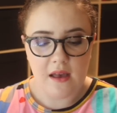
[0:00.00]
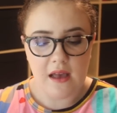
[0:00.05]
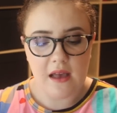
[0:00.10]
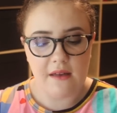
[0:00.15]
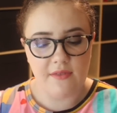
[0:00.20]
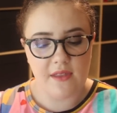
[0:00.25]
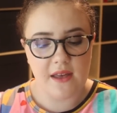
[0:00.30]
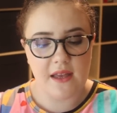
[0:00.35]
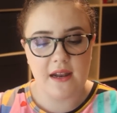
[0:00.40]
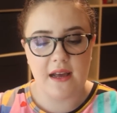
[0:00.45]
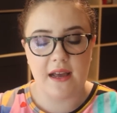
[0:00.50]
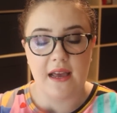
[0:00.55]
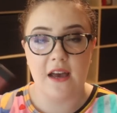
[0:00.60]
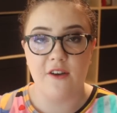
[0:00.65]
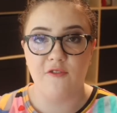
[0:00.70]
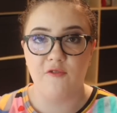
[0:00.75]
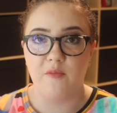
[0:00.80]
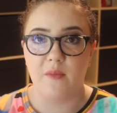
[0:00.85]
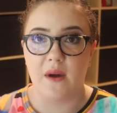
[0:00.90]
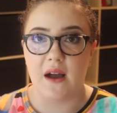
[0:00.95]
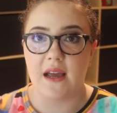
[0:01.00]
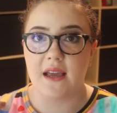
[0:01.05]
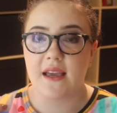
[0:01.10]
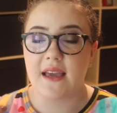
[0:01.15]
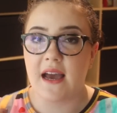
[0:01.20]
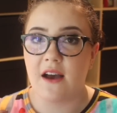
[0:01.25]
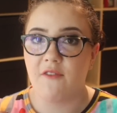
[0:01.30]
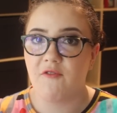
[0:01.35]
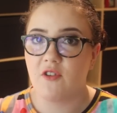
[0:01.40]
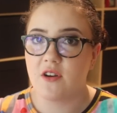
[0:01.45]
And then I have my
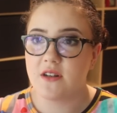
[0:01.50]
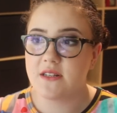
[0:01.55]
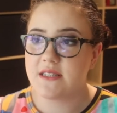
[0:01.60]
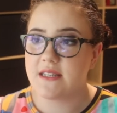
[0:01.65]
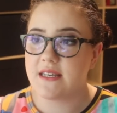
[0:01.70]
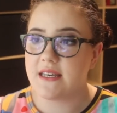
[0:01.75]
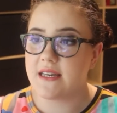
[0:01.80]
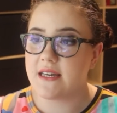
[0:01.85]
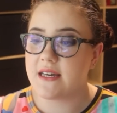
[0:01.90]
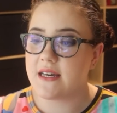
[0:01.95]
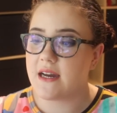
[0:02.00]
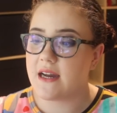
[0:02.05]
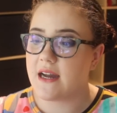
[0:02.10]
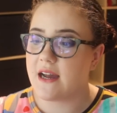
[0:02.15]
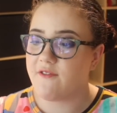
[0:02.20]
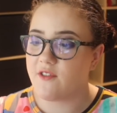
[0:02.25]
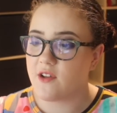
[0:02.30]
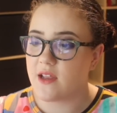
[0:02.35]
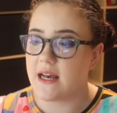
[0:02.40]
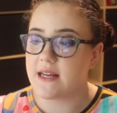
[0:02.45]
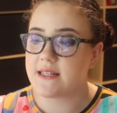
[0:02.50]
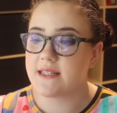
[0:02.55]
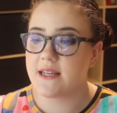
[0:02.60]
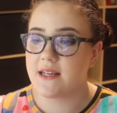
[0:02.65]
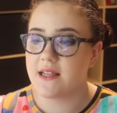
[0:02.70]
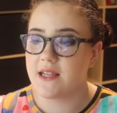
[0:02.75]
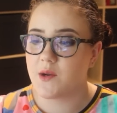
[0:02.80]
Kat Von D Everlasting